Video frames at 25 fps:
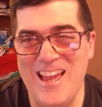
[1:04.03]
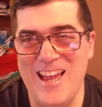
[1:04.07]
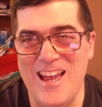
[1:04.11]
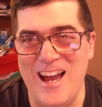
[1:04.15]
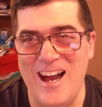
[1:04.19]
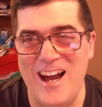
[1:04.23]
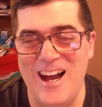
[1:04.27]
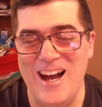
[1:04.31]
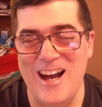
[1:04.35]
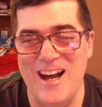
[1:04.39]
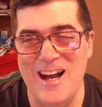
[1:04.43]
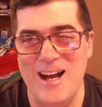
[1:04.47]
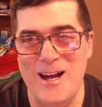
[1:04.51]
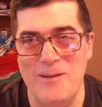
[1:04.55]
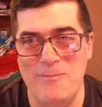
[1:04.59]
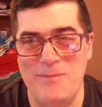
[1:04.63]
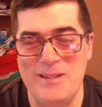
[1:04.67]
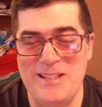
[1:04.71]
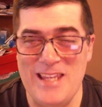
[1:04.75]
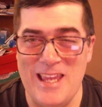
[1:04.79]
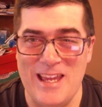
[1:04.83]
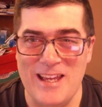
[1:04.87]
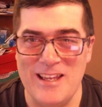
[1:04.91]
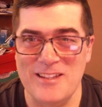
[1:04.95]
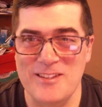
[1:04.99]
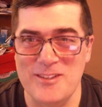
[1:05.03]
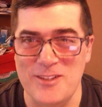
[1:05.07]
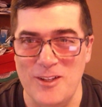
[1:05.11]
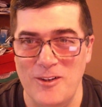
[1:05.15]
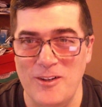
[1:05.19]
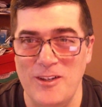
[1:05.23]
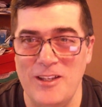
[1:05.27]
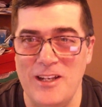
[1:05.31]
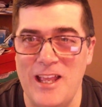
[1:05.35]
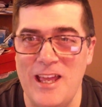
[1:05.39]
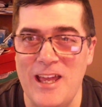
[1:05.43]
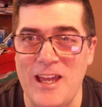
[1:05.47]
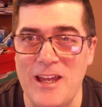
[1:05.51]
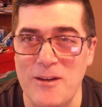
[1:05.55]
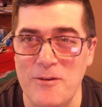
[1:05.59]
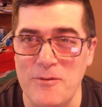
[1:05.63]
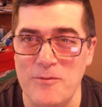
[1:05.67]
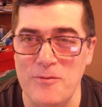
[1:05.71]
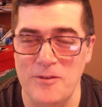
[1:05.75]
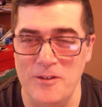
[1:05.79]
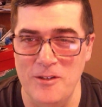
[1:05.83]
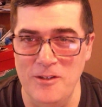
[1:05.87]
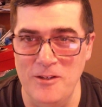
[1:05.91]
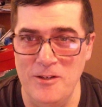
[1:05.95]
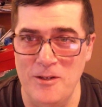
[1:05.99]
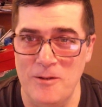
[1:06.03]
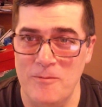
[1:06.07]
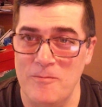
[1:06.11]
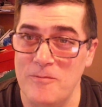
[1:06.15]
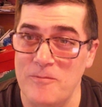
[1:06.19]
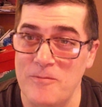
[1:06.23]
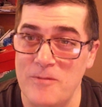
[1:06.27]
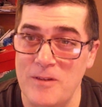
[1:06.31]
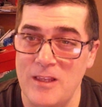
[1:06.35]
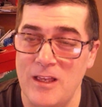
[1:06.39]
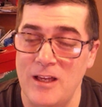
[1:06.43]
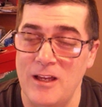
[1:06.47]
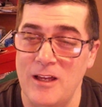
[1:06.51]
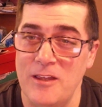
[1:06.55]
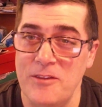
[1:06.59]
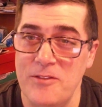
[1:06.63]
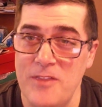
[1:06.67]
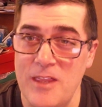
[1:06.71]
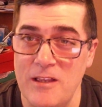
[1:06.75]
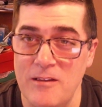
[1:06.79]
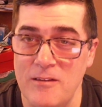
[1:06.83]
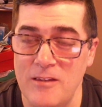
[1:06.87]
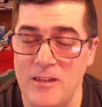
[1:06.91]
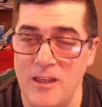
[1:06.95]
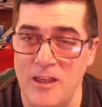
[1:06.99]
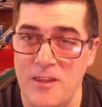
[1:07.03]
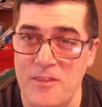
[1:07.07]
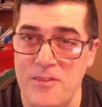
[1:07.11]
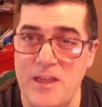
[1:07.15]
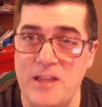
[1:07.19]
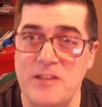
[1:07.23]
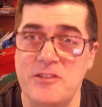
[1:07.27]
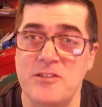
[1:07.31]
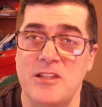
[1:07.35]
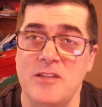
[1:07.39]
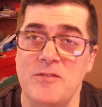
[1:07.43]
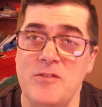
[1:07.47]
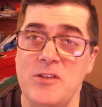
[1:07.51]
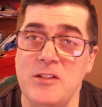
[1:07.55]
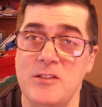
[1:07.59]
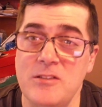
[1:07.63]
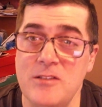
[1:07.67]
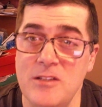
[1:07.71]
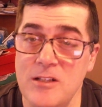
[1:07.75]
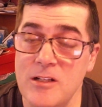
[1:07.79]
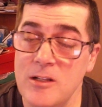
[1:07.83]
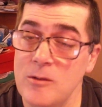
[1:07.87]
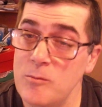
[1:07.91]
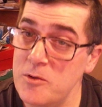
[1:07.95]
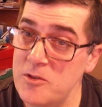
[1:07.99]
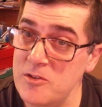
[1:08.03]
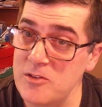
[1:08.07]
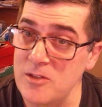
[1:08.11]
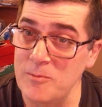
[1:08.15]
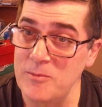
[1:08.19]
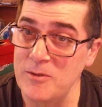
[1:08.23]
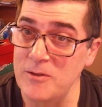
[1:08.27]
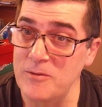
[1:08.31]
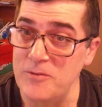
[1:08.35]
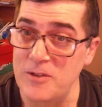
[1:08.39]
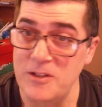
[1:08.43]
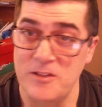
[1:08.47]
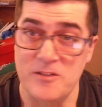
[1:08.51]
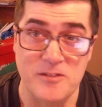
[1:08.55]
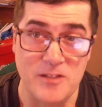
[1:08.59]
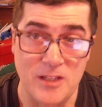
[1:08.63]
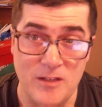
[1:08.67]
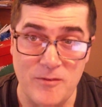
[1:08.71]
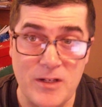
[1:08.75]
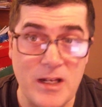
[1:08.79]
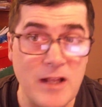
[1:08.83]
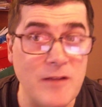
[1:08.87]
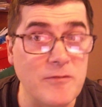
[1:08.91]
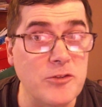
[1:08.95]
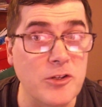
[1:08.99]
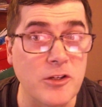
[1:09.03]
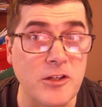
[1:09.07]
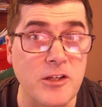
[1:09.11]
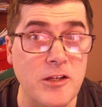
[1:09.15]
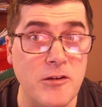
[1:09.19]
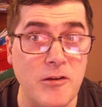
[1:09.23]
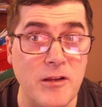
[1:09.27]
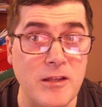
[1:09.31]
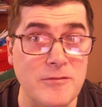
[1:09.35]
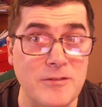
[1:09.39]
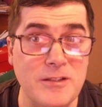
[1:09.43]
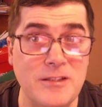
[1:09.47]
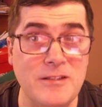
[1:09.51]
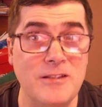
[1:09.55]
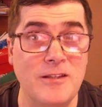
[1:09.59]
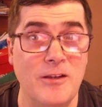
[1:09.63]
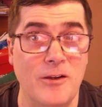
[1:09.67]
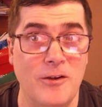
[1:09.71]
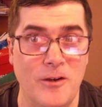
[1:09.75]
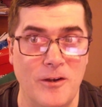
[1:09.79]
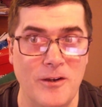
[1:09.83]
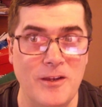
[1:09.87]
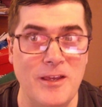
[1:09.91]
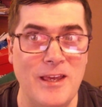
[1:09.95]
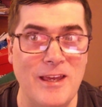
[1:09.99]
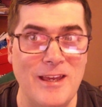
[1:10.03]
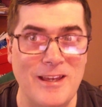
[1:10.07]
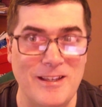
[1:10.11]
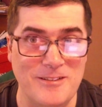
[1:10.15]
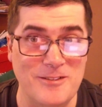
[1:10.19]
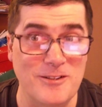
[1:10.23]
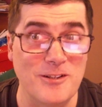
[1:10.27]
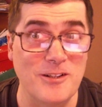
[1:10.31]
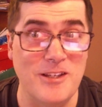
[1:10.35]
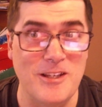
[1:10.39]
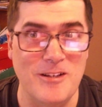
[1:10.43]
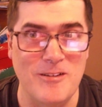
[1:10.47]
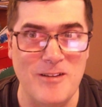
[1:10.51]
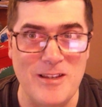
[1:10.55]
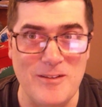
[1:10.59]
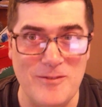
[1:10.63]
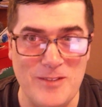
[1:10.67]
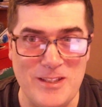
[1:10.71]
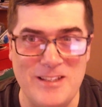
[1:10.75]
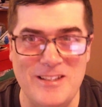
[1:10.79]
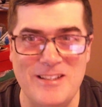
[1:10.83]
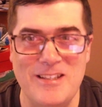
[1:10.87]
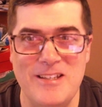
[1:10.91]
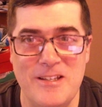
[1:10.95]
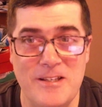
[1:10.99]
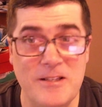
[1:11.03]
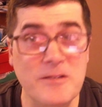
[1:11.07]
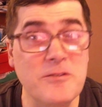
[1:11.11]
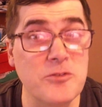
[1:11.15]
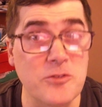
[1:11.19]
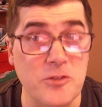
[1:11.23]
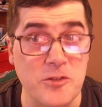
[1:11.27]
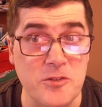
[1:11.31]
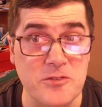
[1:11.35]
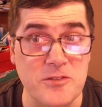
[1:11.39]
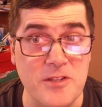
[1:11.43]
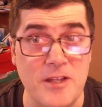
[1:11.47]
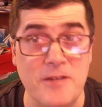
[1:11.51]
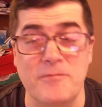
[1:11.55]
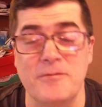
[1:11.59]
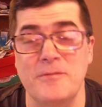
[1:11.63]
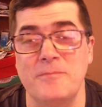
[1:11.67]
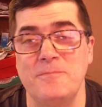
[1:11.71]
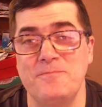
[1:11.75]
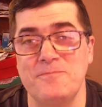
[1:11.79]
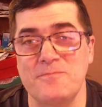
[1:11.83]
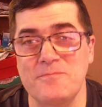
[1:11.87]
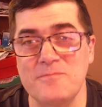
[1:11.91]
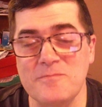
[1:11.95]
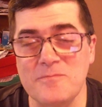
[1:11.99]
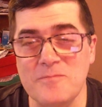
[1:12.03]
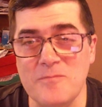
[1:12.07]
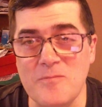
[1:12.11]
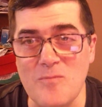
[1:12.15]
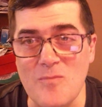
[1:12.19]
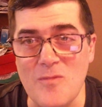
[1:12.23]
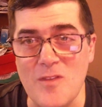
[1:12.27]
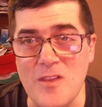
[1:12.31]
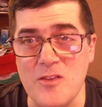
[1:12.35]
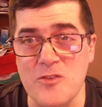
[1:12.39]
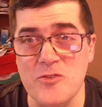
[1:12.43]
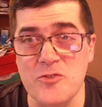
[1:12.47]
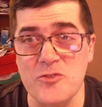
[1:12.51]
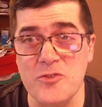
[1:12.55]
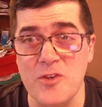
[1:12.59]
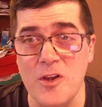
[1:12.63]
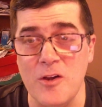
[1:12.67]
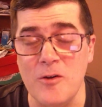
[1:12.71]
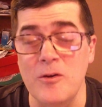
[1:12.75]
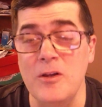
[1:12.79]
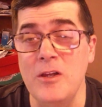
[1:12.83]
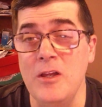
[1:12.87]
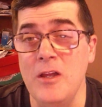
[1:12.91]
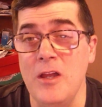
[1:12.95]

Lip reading: But yeah, so I'm gonna have a Thanksgiving dinner with some of the fixings. I even have turkey gravy. Oh yeah, turkey gravy. It's good stuff. So